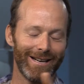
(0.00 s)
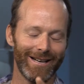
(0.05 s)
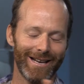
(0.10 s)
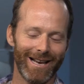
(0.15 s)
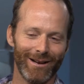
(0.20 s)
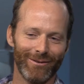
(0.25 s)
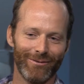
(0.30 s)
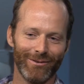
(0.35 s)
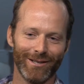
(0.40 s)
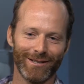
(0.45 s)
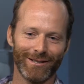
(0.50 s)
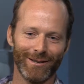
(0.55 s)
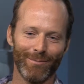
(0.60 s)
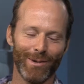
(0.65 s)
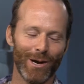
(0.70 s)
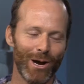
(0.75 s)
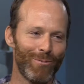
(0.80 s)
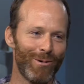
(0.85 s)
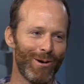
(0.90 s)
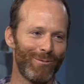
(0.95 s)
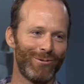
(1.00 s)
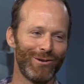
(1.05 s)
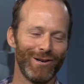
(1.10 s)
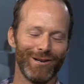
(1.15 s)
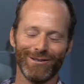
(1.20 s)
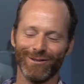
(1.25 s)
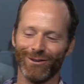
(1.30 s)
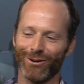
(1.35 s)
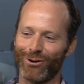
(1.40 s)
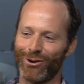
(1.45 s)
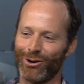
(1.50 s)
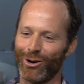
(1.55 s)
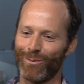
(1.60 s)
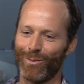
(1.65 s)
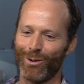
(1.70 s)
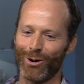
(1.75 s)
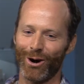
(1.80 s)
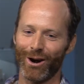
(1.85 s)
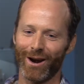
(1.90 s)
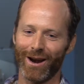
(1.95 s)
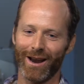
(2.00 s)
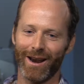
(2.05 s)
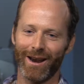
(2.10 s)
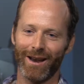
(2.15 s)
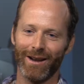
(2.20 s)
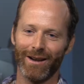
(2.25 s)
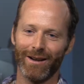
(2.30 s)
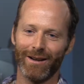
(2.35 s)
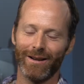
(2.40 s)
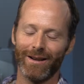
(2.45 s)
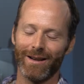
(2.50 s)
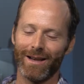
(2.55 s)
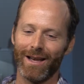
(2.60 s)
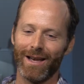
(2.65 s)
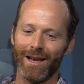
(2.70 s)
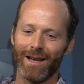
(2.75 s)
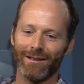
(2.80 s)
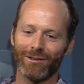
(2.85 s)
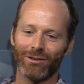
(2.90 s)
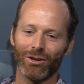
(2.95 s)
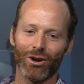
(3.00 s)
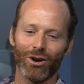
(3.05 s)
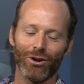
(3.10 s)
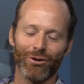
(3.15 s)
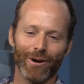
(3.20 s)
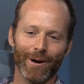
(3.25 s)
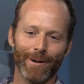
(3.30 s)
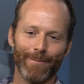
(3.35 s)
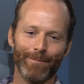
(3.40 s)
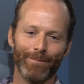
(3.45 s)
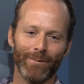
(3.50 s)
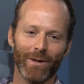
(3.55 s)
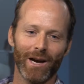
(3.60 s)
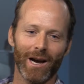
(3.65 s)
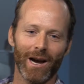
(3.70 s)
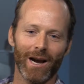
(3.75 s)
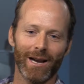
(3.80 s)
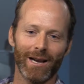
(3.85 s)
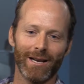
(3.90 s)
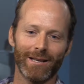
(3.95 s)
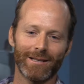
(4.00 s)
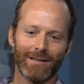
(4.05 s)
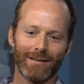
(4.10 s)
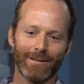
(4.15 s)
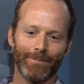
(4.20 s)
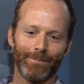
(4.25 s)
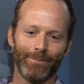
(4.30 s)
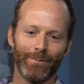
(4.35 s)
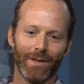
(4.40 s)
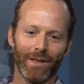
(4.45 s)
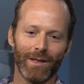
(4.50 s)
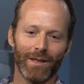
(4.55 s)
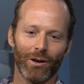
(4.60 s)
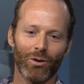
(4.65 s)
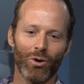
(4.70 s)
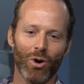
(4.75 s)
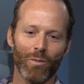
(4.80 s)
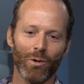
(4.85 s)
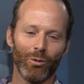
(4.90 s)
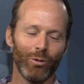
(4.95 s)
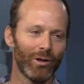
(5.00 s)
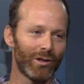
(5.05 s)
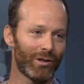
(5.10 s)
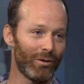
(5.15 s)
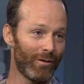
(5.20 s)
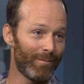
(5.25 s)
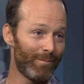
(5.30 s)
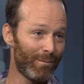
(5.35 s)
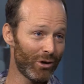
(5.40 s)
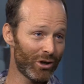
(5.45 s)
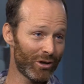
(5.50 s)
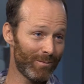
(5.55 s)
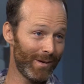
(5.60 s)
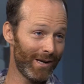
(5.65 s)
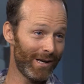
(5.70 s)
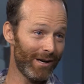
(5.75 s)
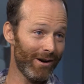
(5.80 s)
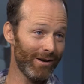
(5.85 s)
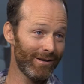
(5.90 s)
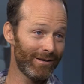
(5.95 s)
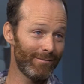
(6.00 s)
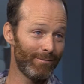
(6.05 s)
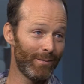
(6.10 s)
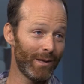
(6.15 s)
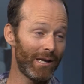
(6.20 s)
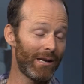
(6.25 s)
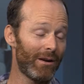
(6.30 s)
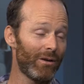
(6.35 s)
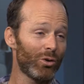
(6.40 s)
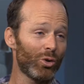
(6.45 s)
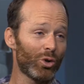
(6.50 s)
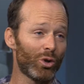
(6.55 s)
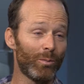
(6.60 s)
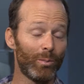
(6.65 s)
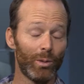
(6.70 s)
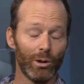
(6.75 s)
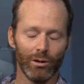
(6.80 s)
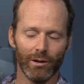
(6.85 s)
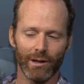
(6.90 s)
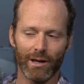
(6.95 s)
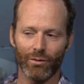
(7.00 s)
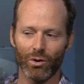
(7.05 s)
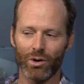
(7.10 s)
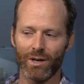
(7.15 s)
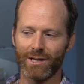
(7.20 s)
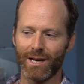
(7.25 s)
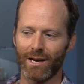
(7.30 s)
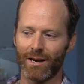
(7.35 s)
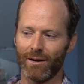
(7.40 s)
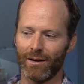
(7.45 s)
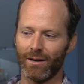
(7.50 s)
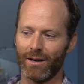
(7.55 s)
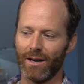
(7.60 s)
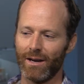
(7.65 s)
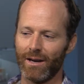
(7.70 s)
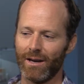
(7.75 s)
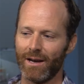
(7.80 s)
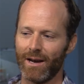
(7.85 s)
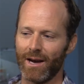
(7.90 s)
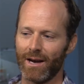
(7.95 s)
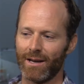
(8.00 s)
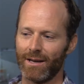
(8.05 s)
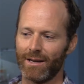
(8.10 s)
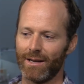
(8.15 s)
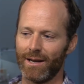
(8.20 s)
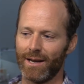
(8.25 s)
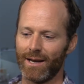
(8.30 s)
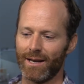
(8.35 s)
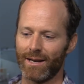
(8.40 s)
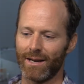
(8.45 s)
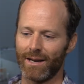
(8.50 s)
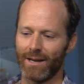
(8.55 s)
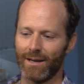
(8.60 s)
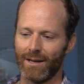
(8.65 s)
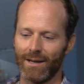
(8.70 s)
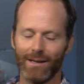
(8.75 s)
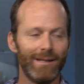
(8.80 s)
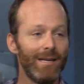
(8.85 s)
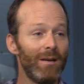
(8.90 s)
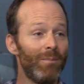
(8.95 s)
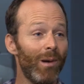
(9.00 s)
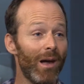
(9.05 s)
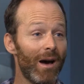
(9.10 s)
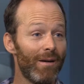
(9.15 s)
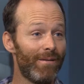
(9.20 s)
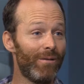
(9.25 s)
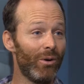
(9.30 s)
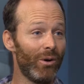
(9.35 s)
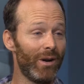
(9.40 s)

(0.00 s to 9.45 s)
elephants and baobab trees in the Kruger Park. And so I guess the corporate world sort of pushed me out, but then I was also pulled. I've always had a deep love for